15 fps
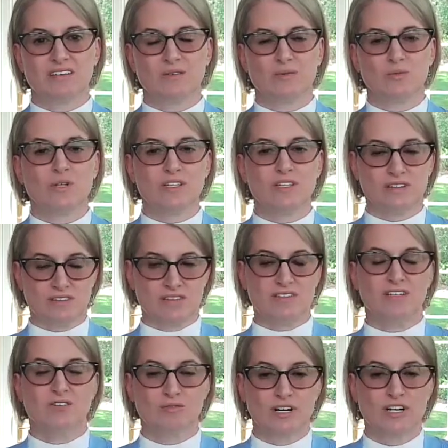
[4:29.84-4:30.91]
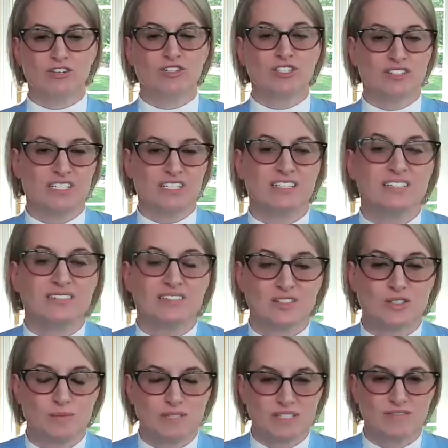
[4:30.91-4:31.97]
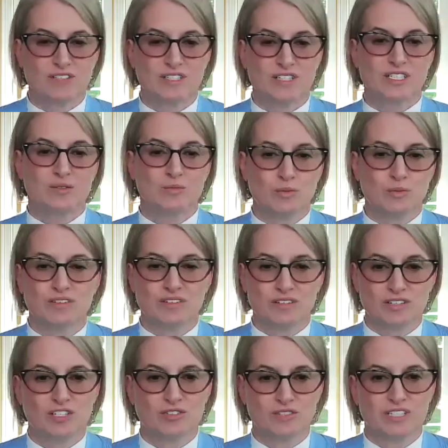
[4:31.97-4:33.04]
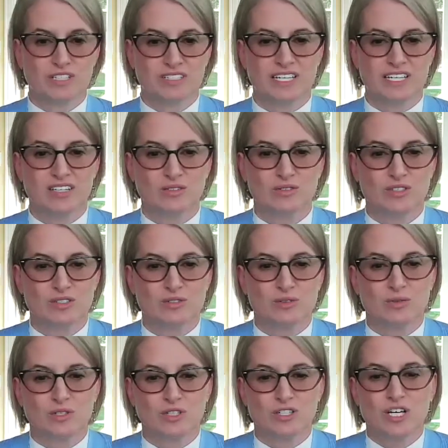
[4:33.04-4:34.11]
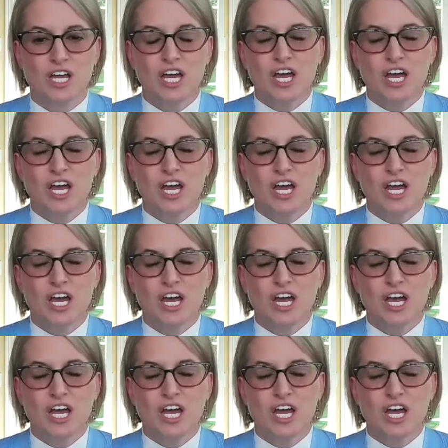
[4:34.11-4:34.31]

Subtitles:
a rare disease, specifically with a urea cycle disorder.